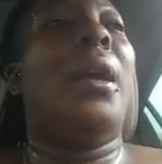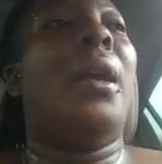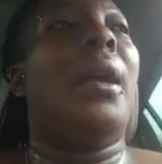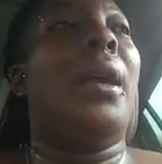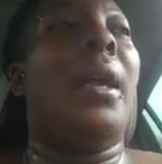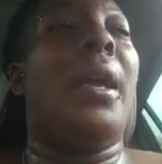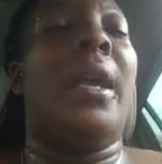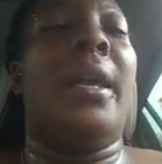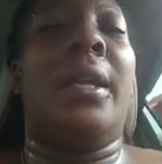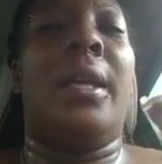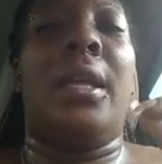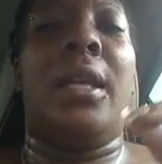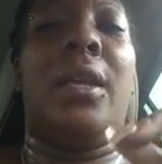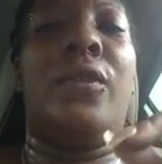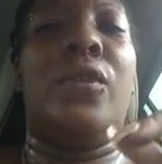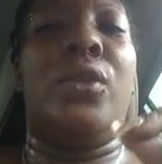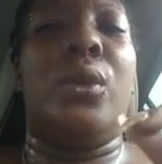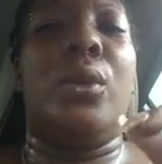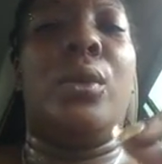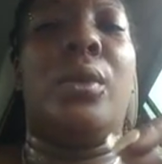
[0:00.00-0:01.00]
And it
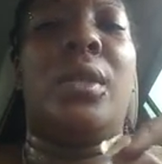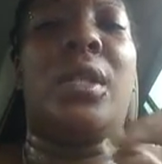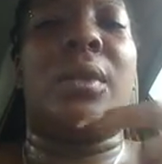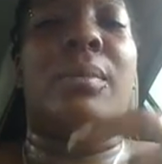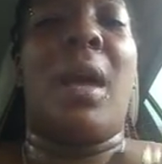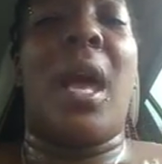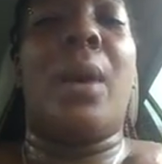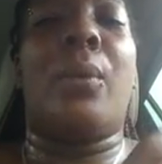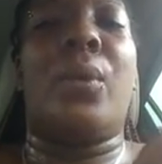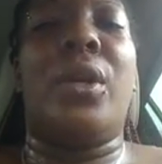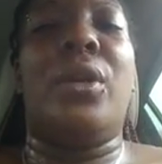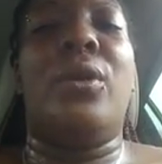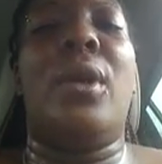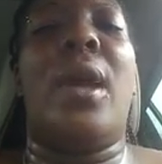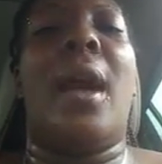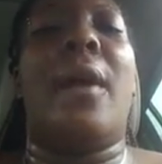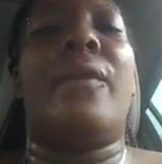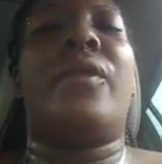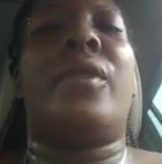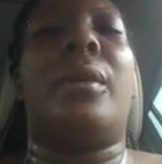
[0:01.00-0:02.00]
gives you a spot where you
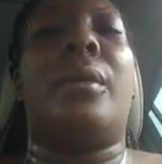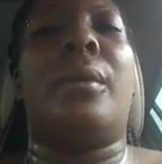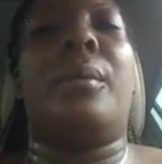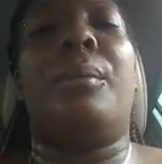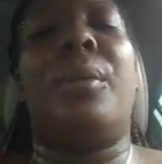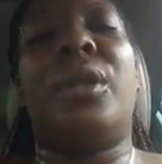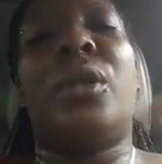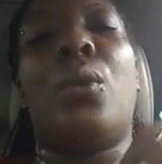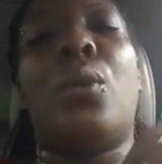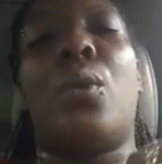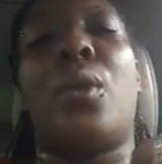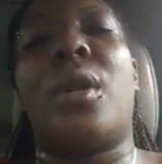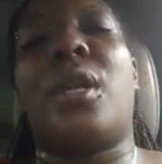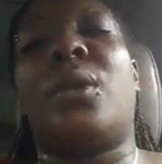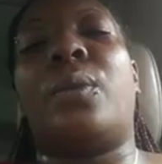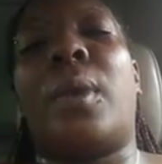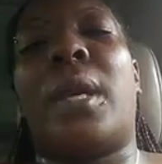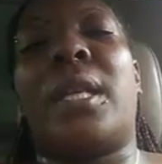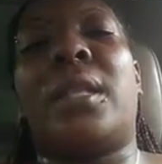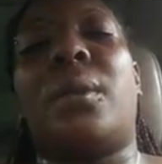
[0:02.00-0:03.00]
have to put the
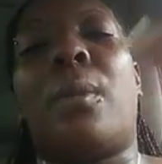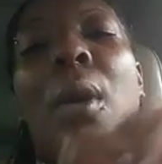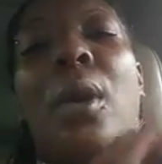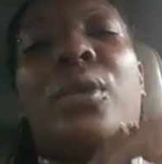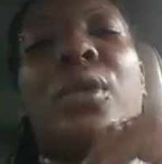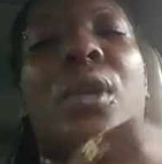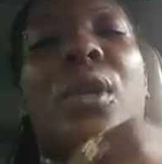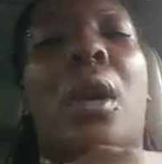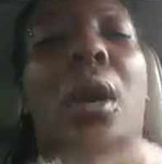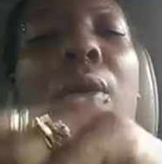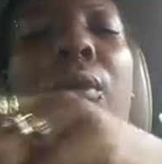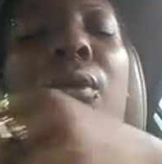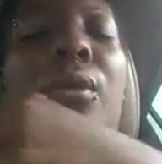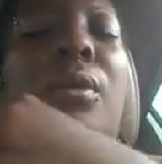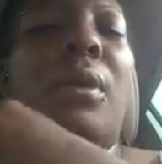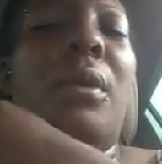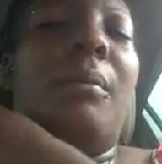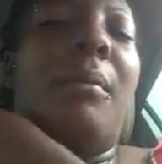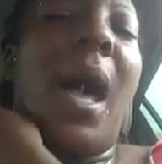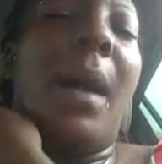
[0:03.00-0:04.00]
words where they're supposed to go.
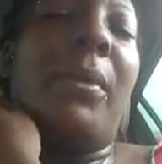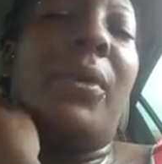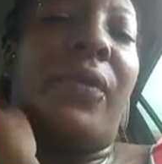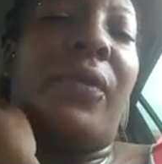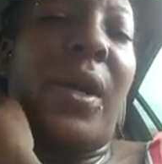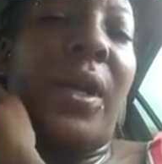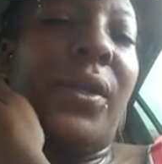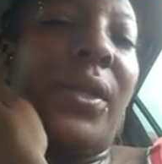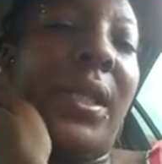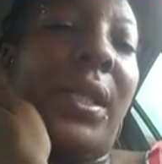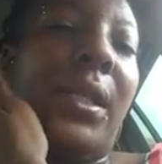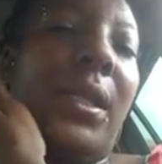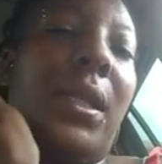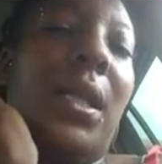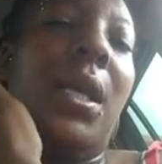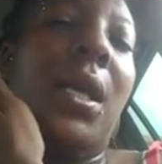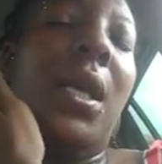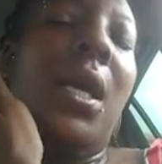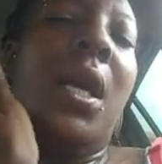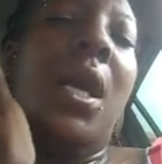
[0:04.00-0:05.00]
Bible verses.
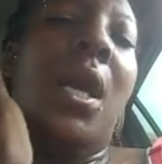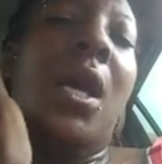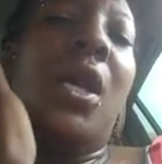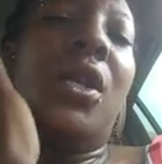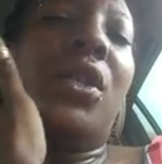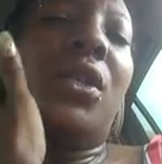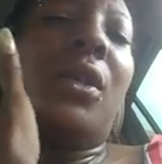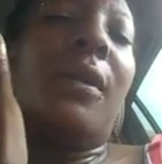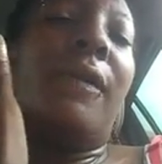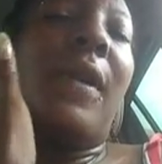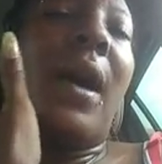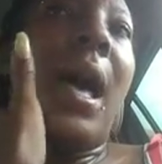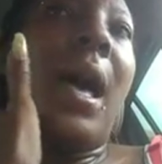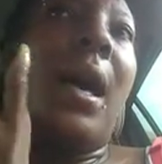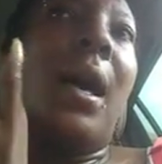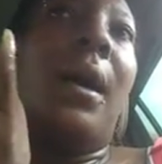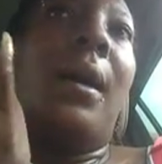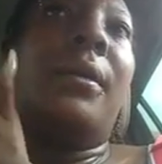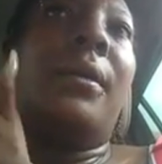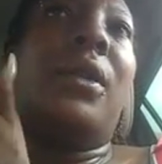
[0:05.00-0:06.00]
So if
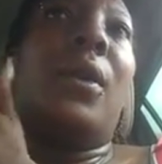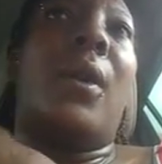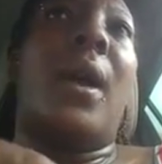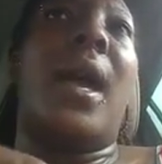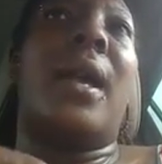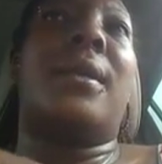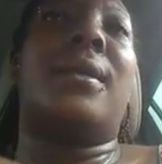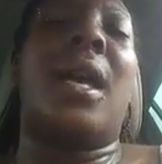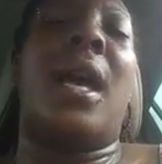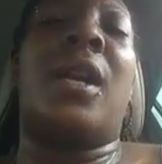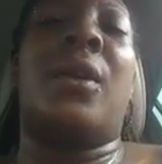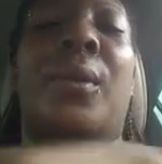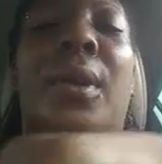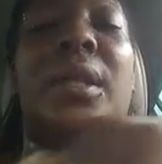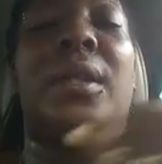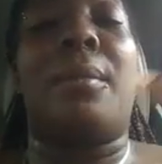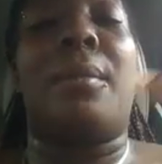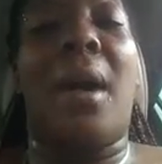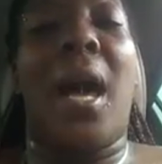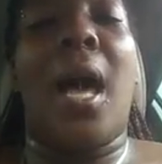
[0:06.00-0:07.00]
I don't have the time to
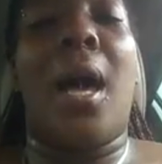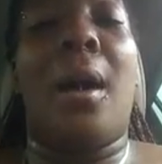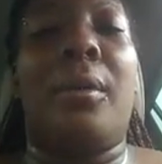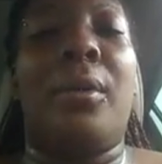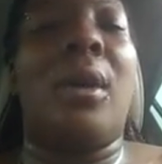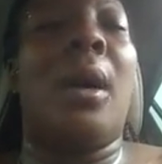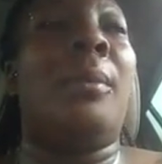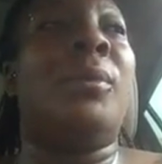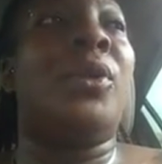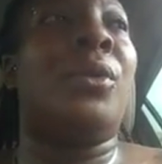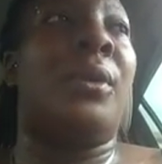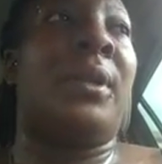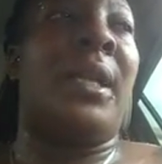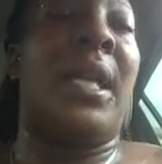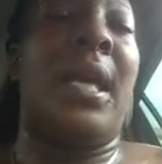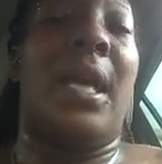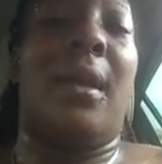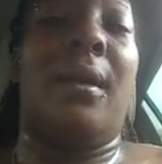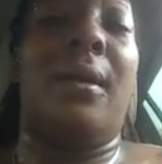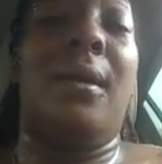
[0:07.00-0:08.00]
read the Bible, I'm doing
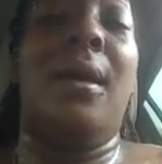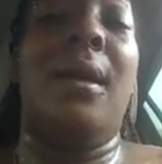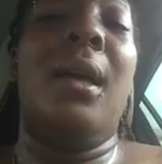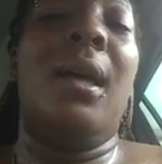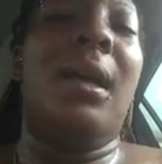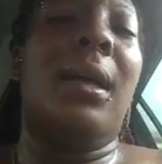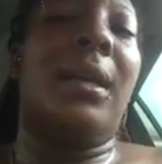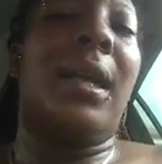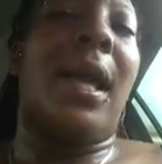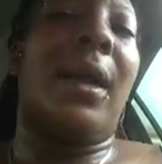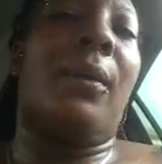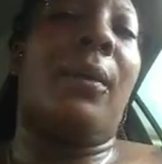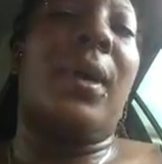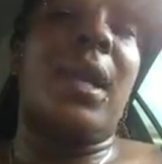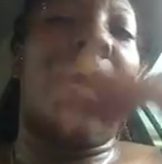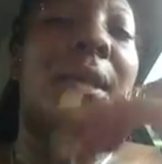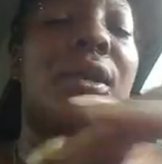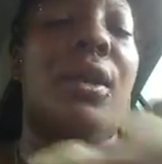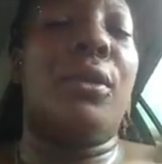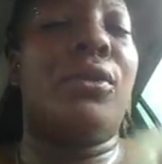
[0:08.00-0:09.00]
that. Like what
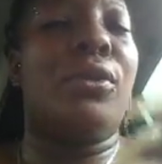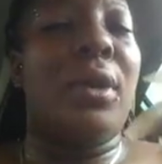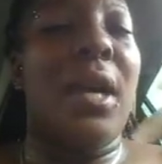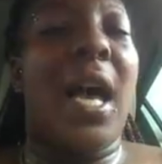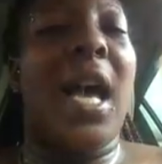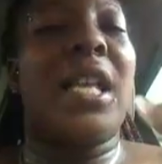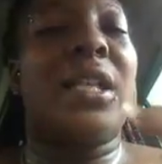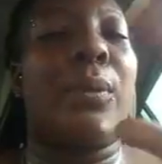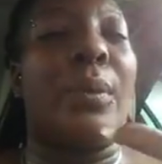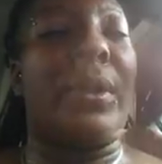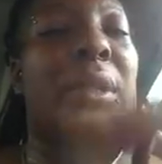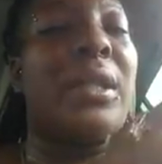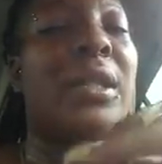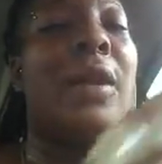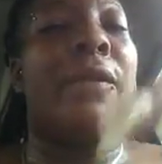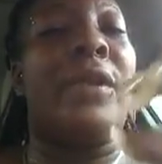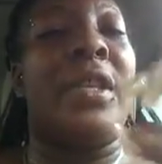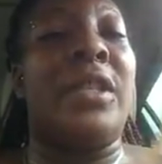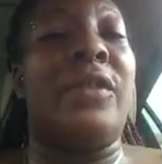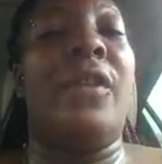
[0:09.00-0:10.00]
I told you guys about the
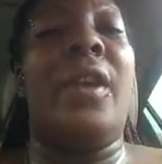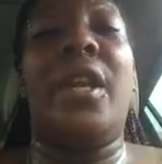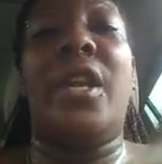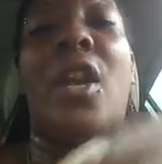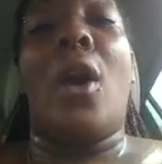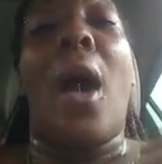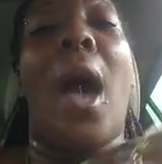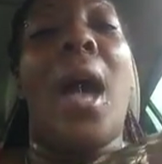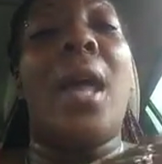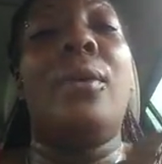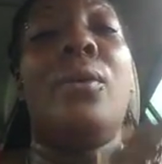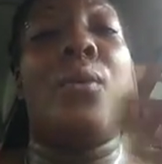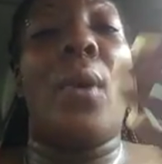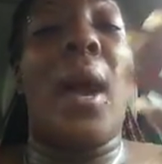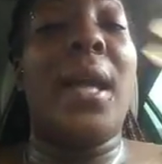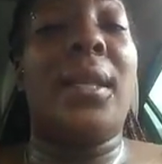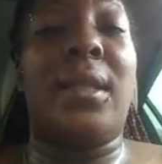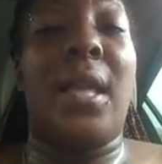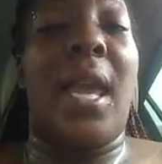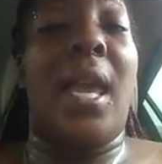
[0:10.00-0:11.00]
stuff in this video. I didn't
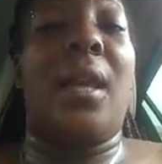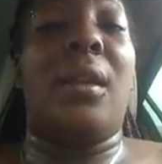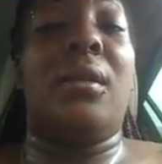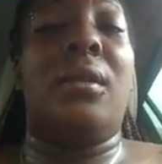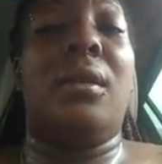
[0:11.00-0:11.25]
write that.